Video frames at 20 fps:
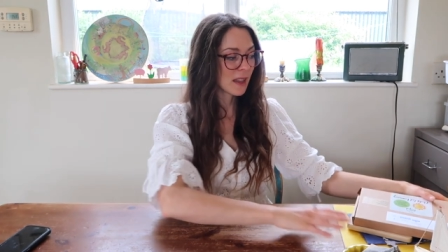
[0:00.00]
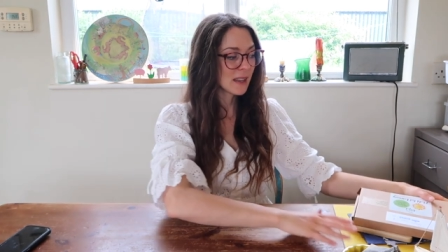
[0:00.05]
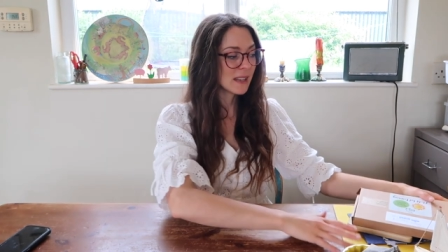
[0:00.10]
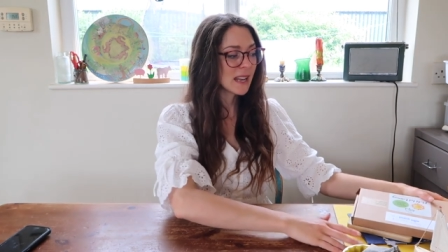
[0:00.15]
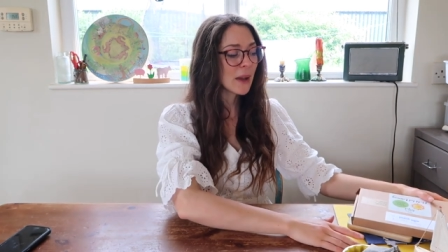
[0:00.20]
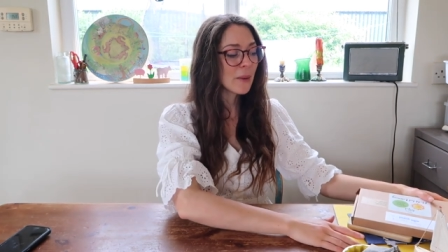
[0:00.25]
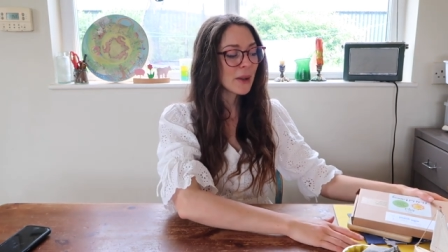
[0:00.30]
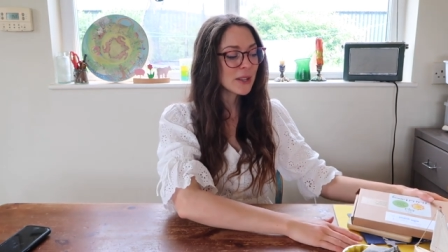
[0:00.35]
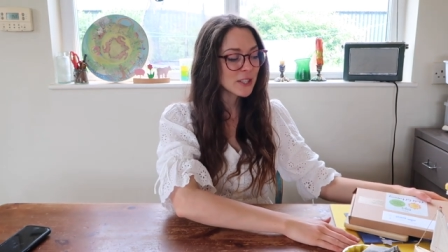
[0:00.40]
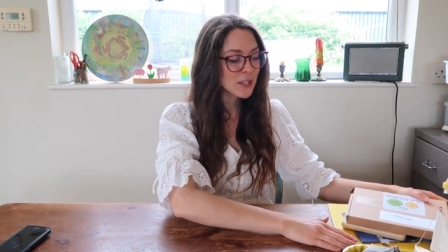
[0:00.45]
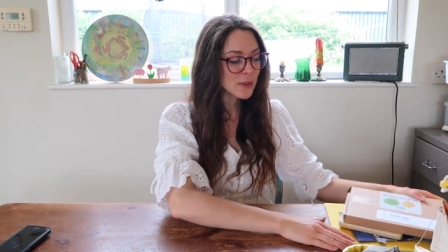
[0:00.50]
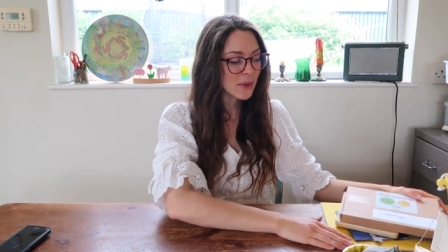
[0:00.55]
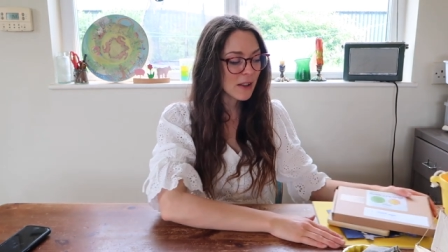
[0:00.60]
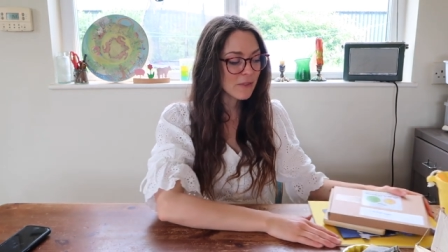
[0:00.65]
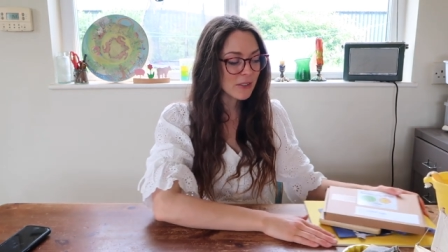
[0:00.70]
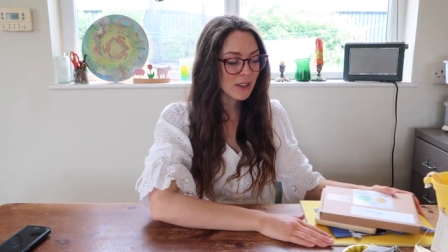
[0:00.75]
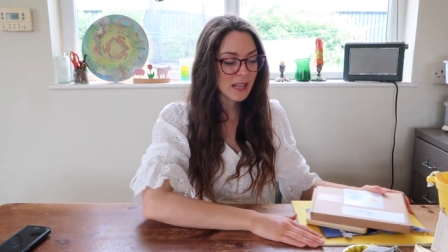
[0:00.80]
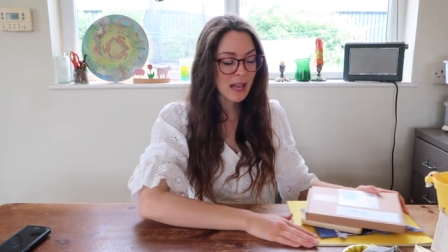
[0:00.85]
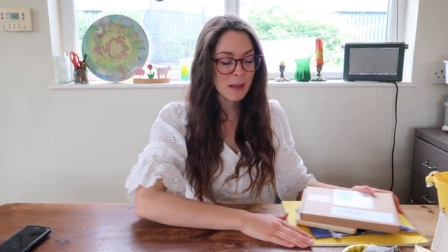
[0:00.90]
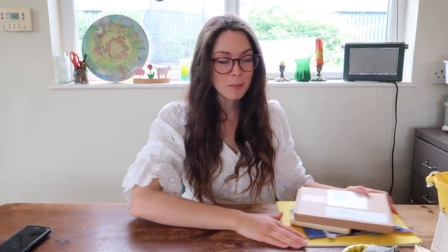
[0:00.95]
Now I do
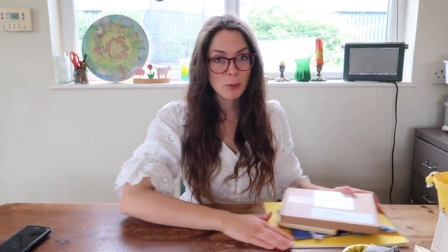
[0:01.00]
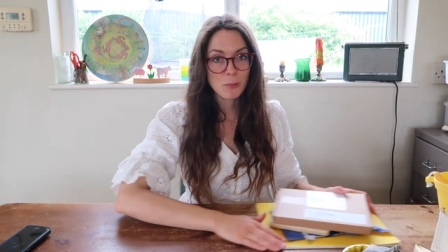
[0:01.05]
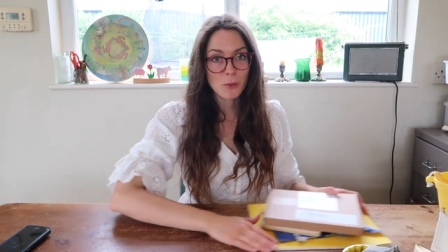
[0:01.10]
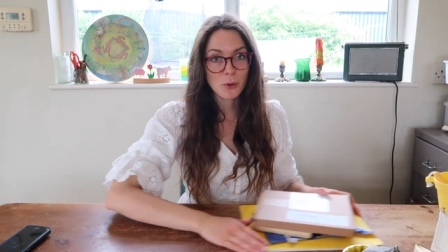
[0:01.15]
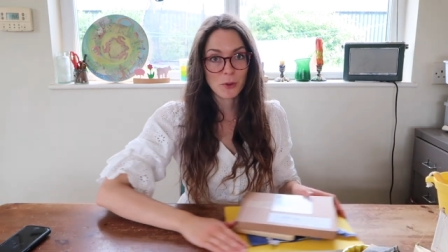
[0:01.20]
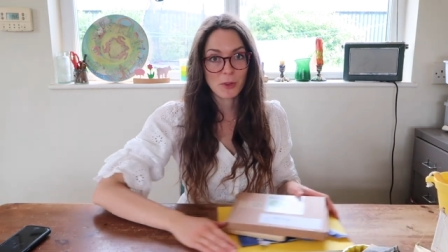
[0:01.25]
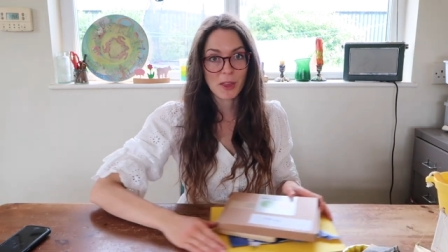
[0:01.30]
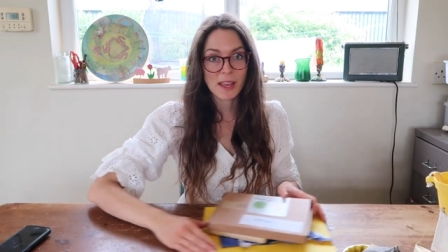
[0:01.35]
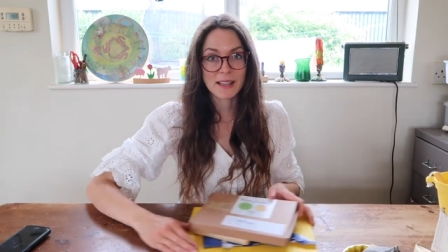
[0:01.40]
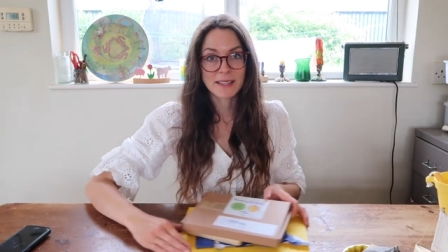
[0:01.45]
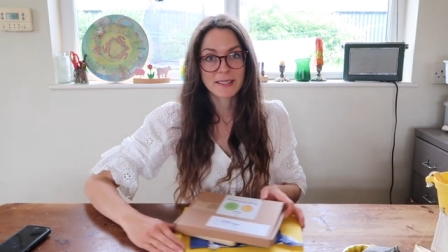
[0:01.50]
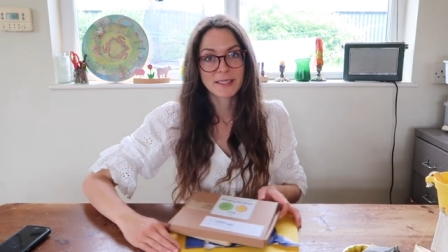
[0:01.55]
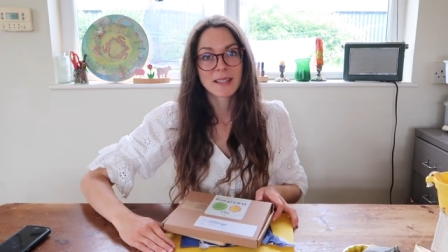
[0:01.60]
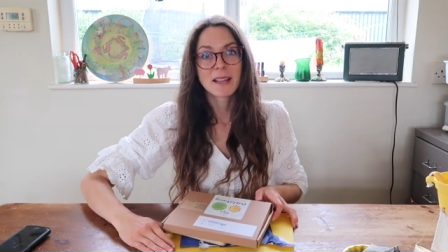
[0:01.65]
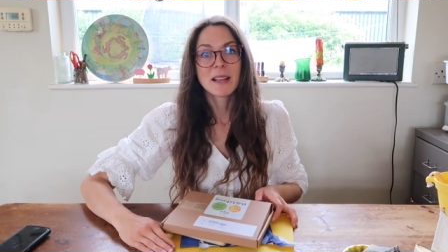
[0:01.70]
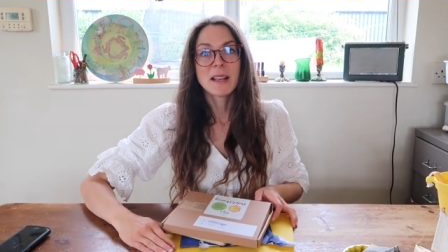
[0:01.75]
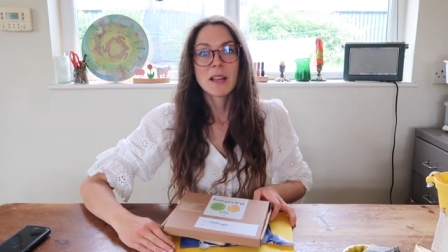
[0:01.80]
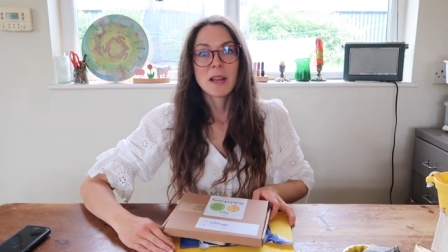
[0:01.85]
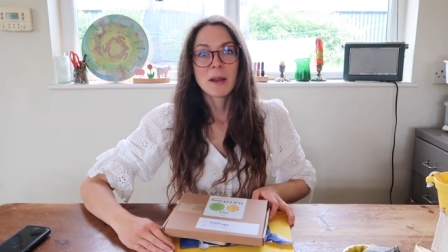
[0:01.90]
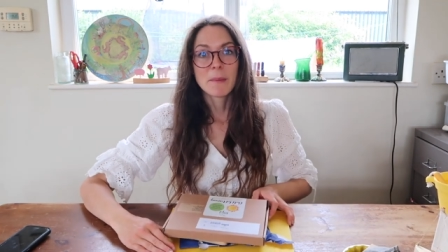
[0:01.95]
have a couple more things,
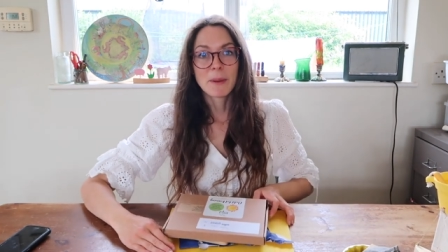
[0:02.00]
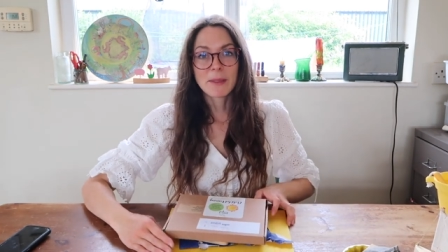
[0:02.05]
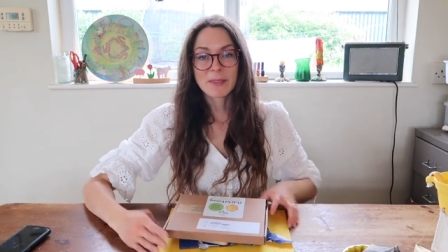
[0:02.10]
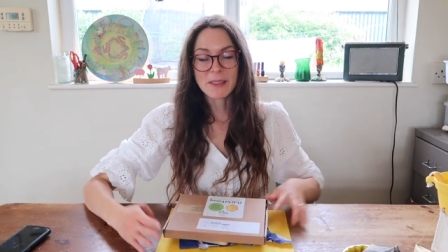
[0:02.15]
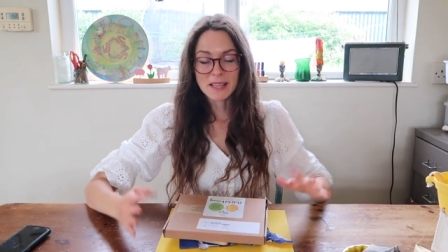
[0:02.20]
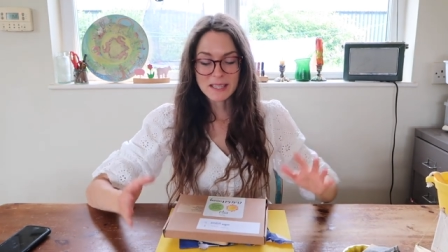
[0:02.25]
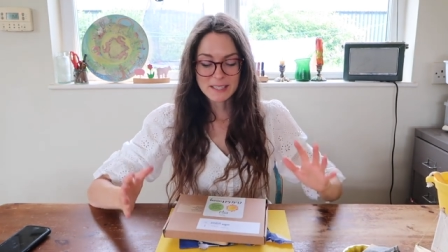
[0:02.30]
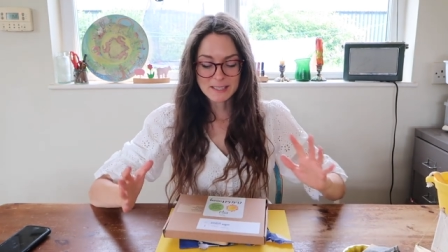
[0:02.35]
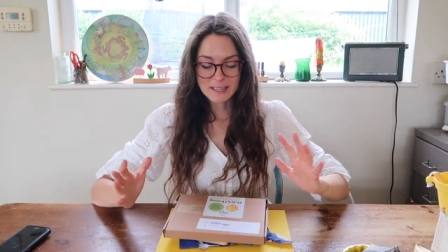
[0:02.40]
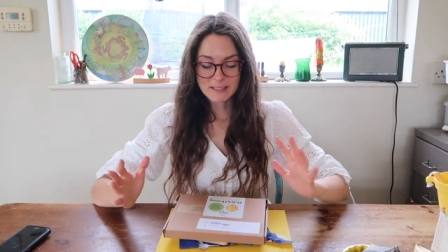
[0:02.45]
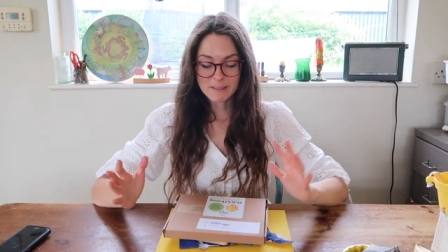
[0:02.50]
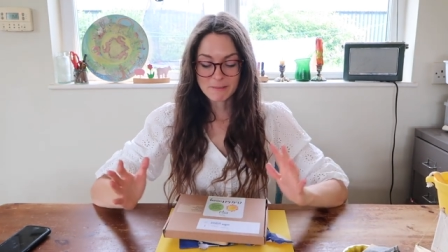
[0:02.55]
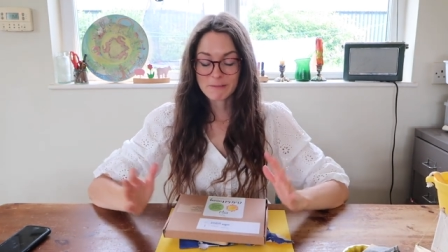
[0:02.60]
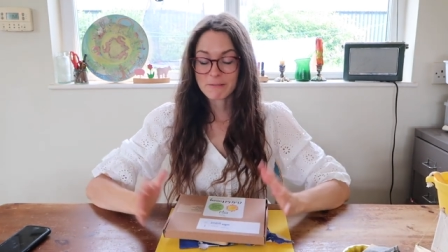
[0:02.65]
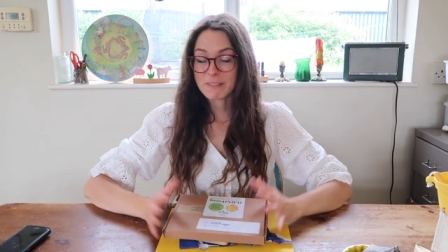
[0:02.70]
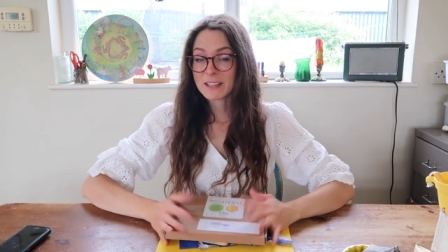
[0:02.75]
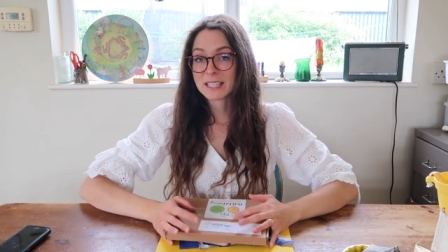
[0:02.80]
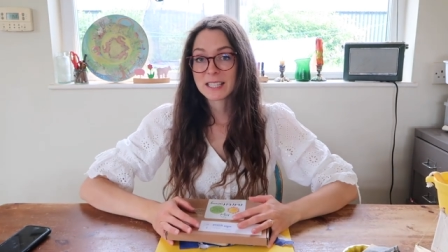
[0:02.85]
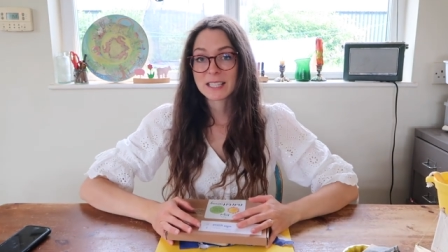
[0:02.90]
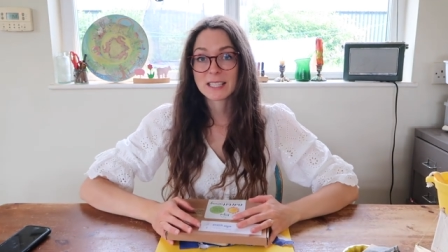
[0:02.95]
but these didn't
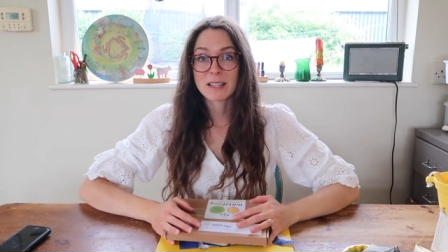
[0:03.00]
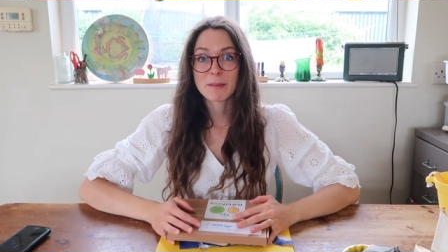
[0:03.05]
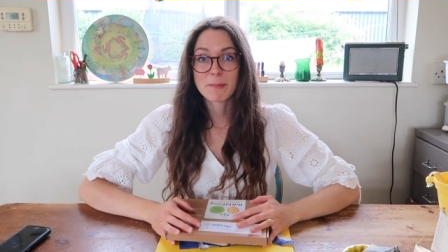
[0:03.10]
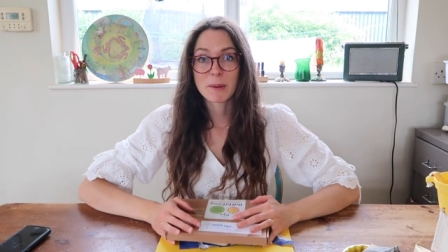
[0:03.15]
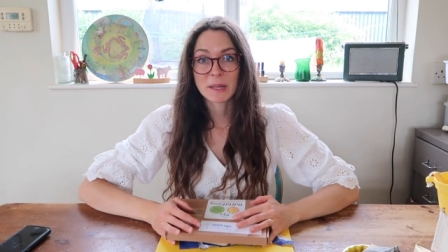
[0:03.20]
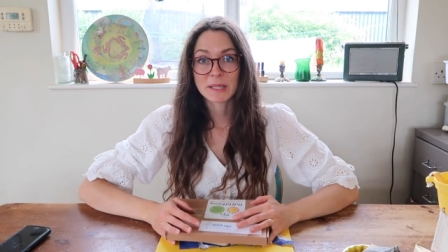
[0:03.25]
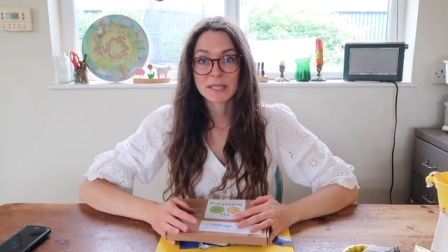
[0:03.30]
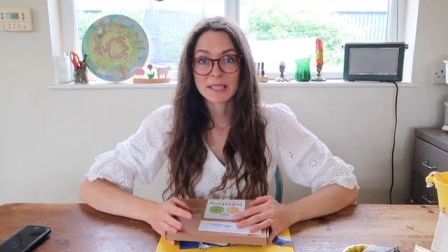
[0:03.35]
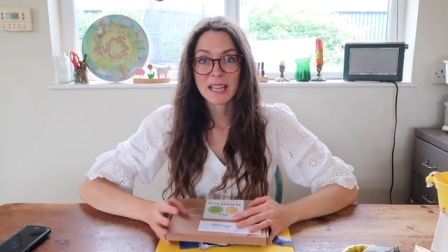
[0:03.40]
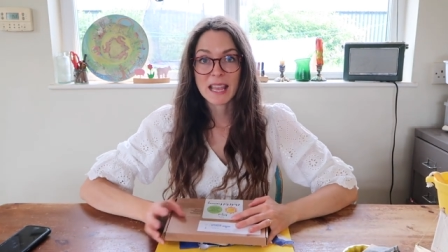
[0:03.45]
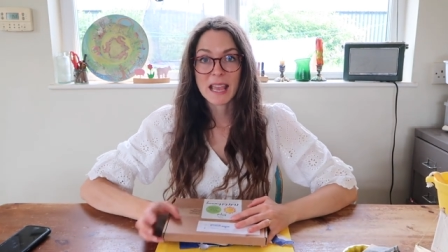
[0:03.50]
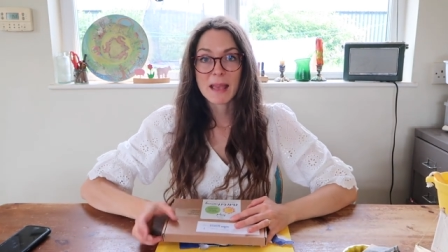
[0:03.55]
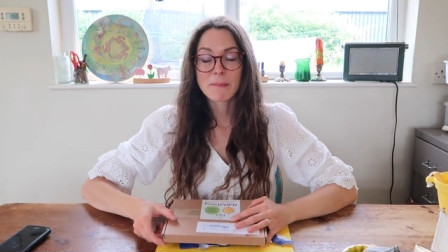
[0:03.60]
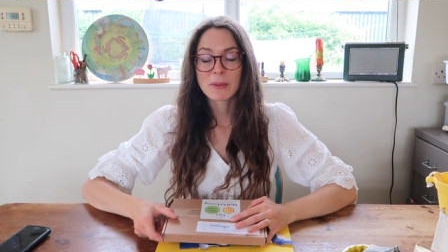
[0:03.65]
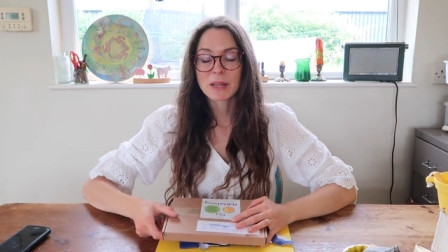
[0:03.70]
fit into the basket,